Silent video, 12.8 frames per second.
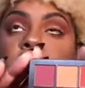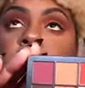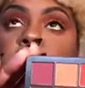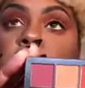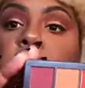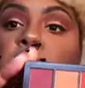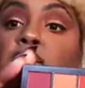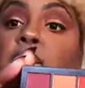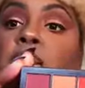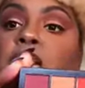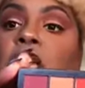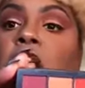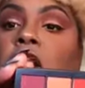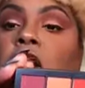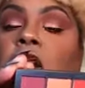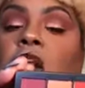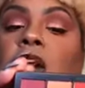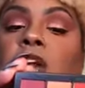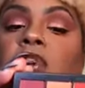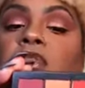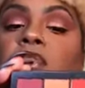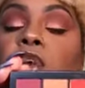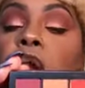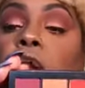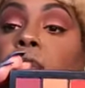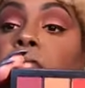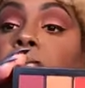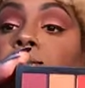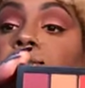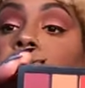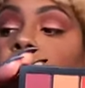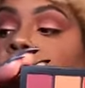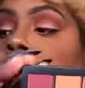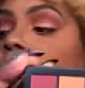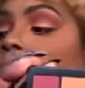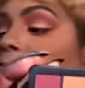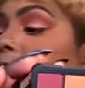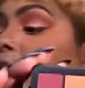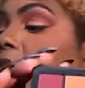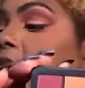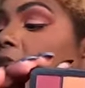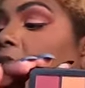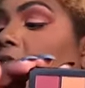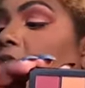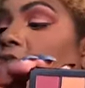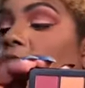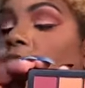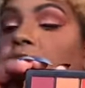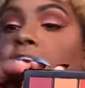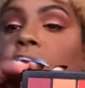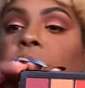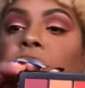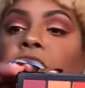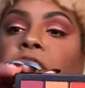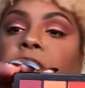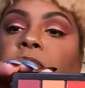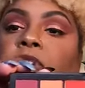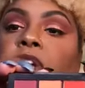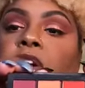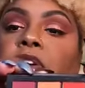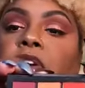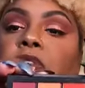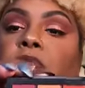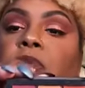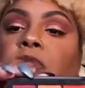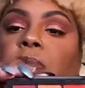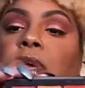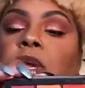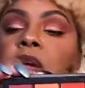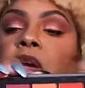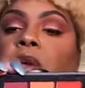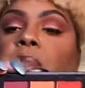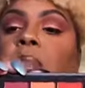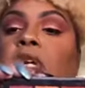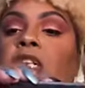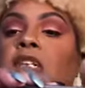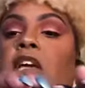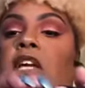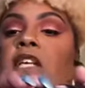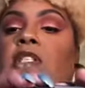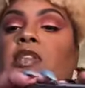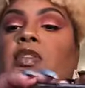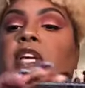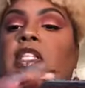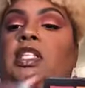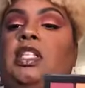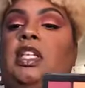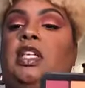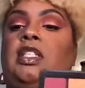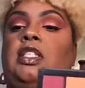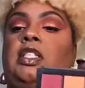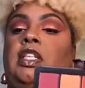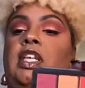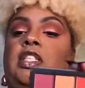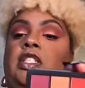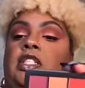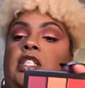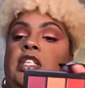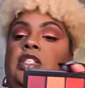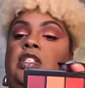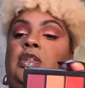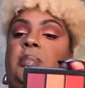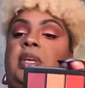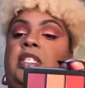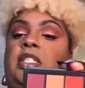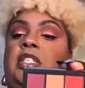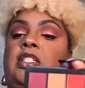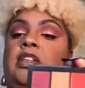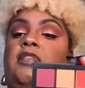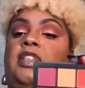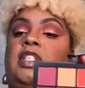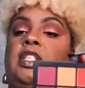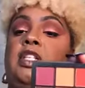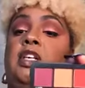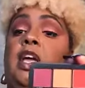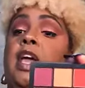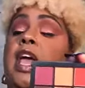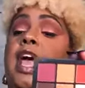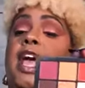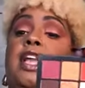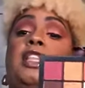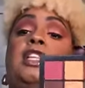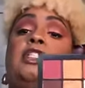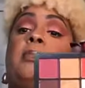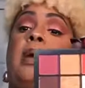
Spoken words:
a Super Shock from ColourPop, and I don't think I brought that one down here with me. But yeah, so that's this. These are the basics of this look, and these are my